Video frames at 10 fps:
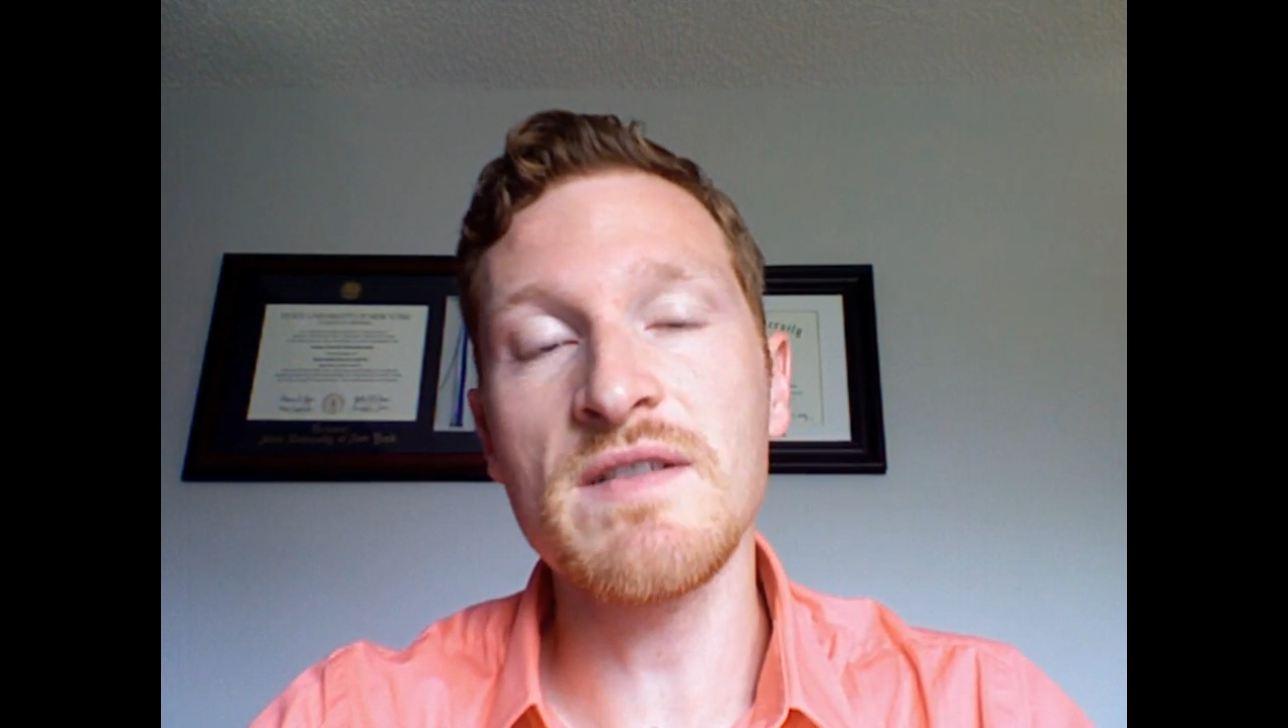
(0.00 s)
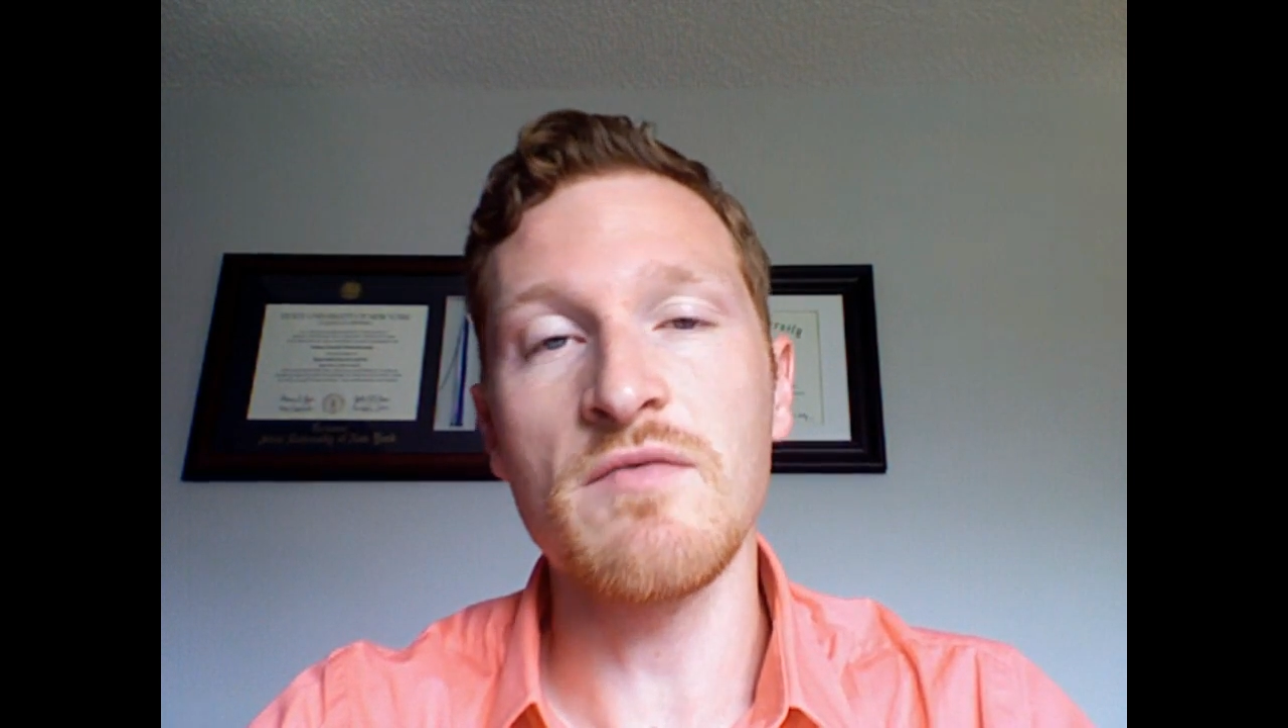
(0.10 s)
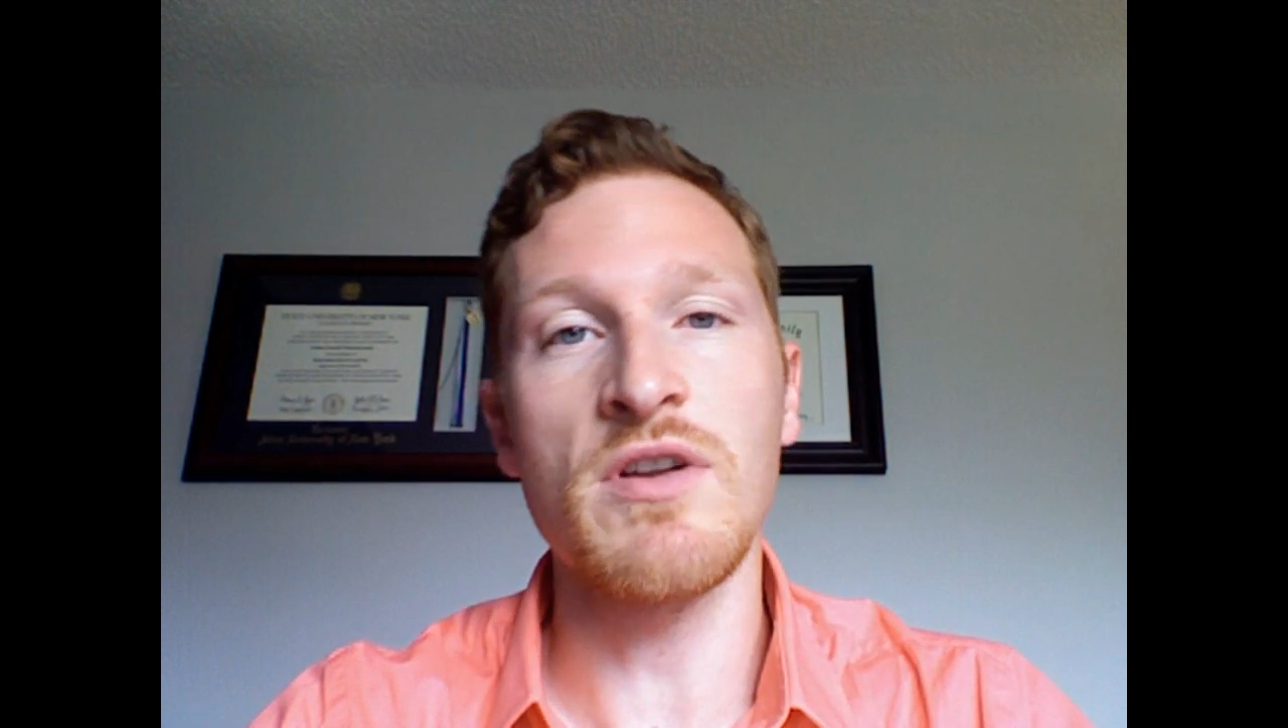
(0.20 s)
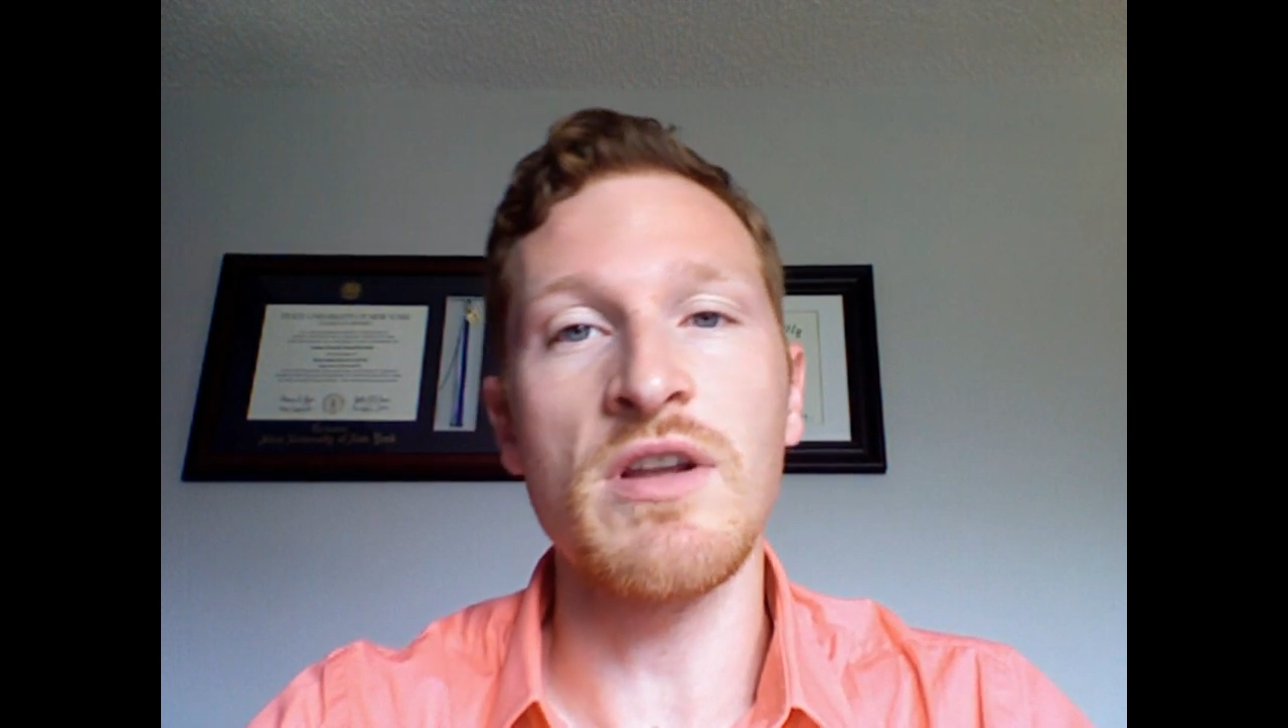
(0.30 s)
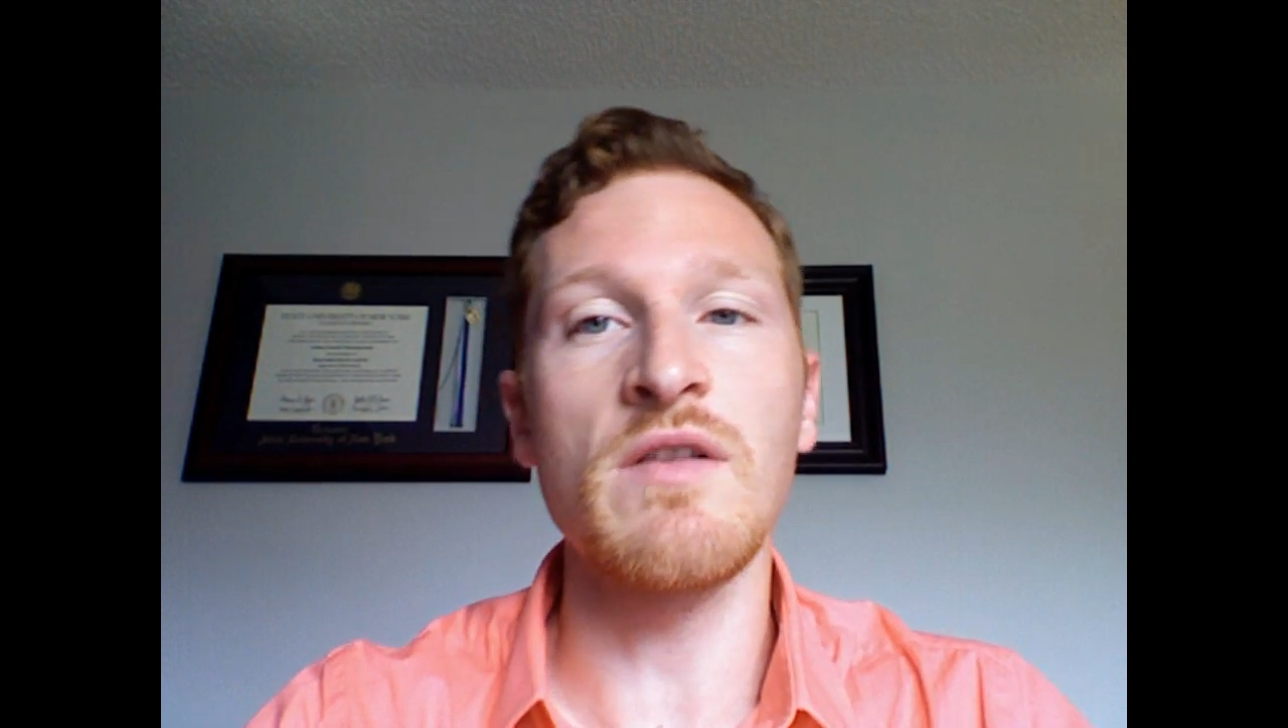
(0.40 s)

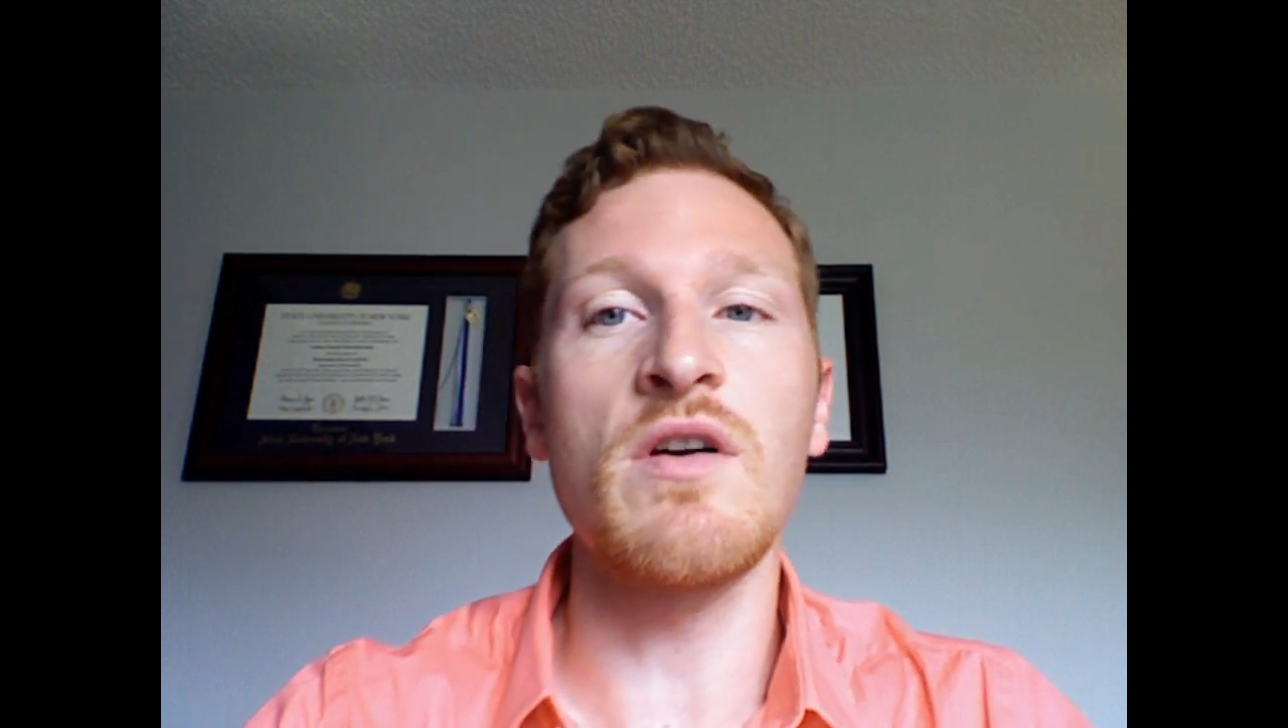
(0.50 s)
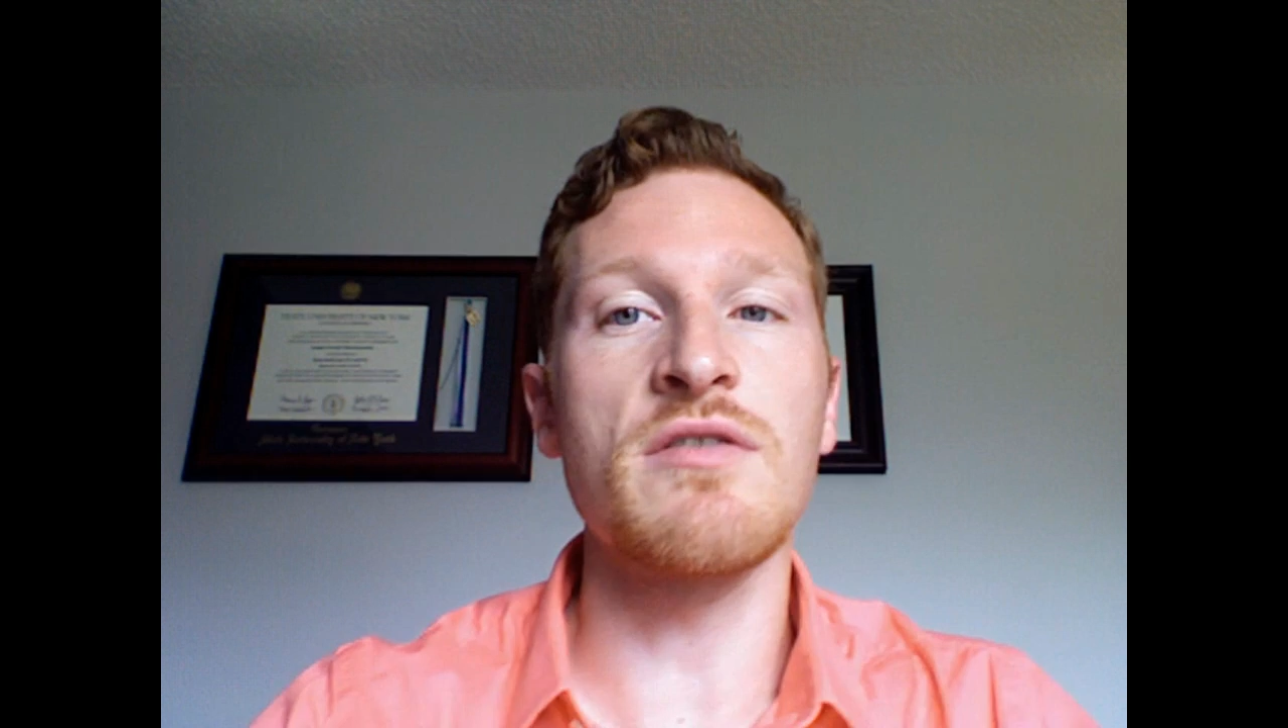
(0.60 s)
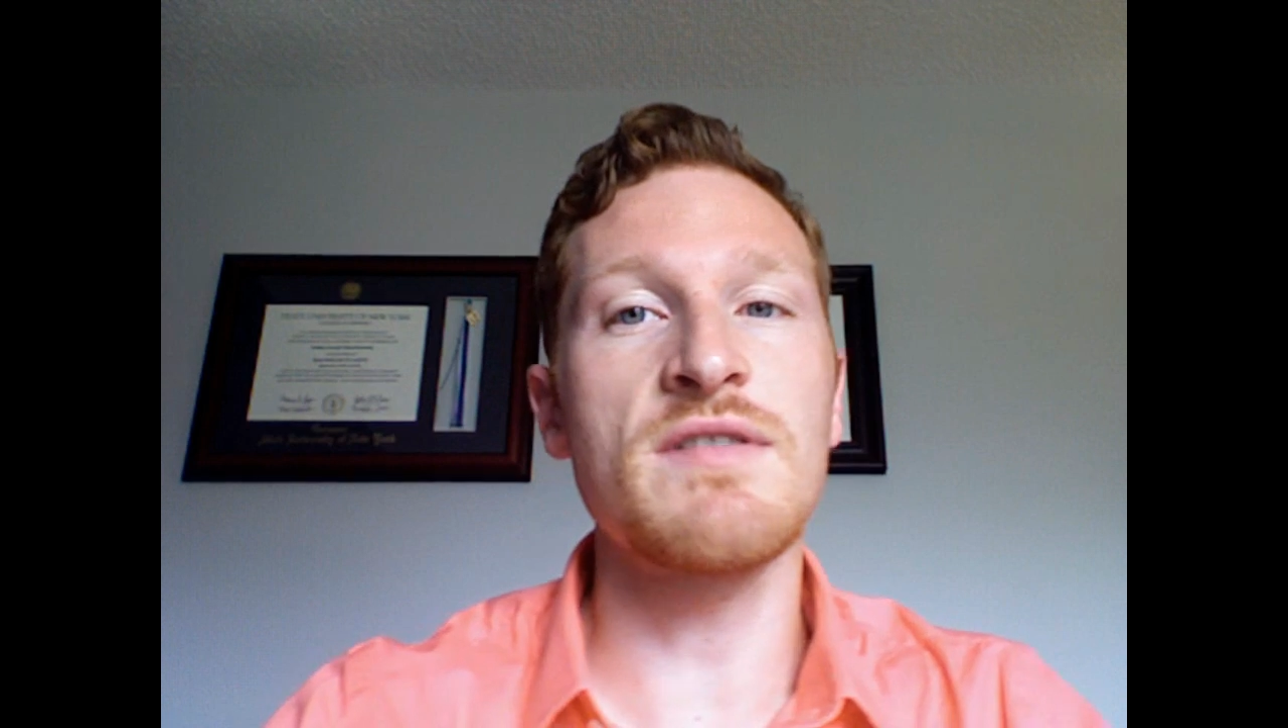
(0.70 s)
and running longer